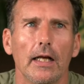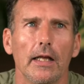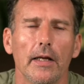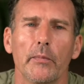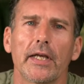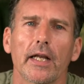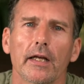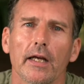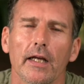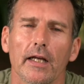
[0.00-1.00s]
Then we get
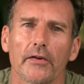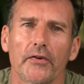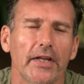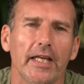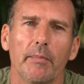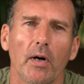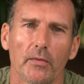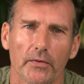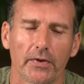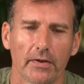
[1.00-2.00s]
a sticky
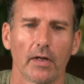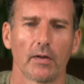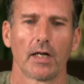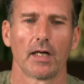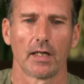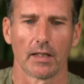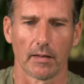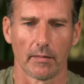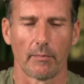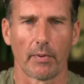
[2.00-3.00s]
bolt,
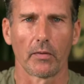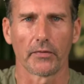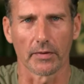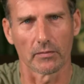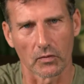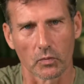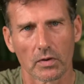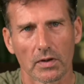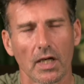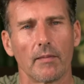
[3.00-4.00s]
a bolt that just
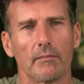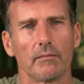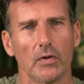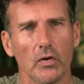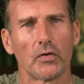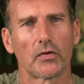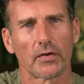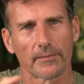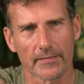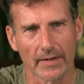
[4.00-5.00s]
wouldn't come
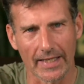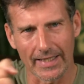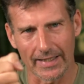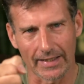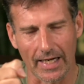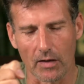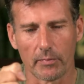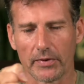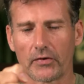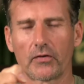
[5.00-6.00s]
loose, and I'll
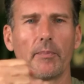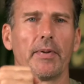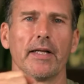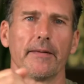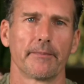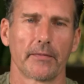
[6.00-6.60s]
be stripping it.